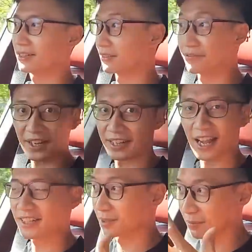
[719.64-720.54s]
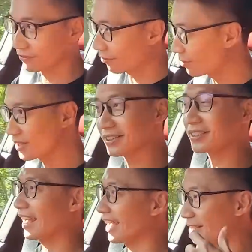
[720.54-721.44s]
In fact, it has the
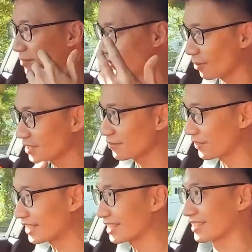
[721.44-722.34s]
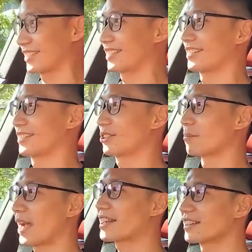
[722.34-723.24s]
performance and performance figures to
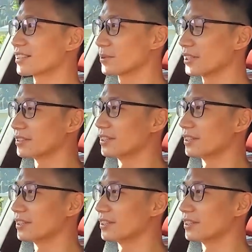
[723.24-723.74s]
back it as well.